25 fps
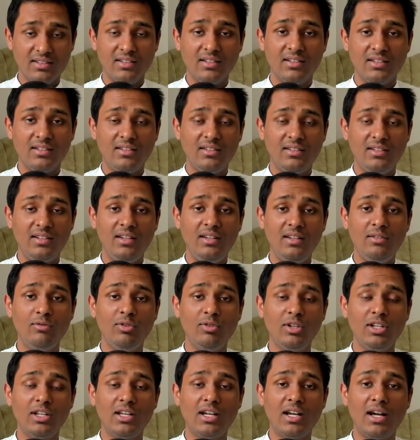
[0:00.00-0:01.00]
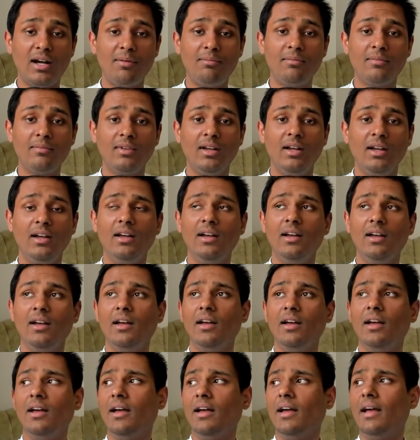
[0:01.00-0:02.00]
she will come
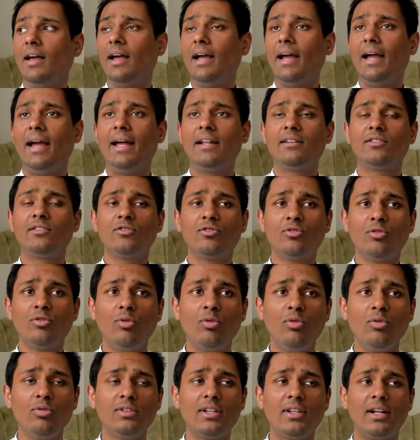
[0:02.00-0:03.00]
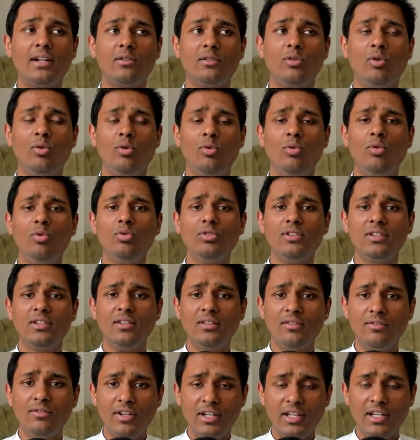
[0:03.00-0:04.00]
and show that, oh, this
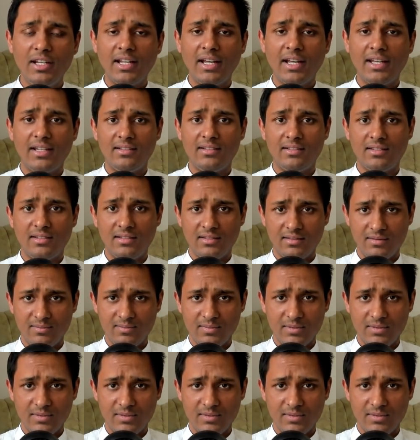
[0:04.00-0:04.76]
is very nice.